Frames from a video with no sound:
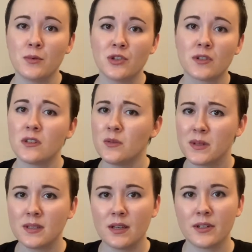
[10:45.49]
which is going to
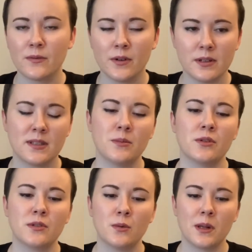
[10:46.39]
be sounding very
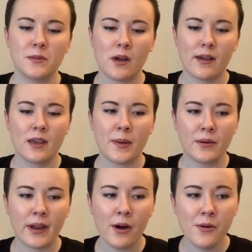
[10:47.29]
similar to what I'm talking
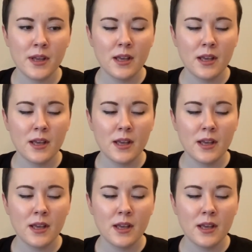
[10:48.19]
about now.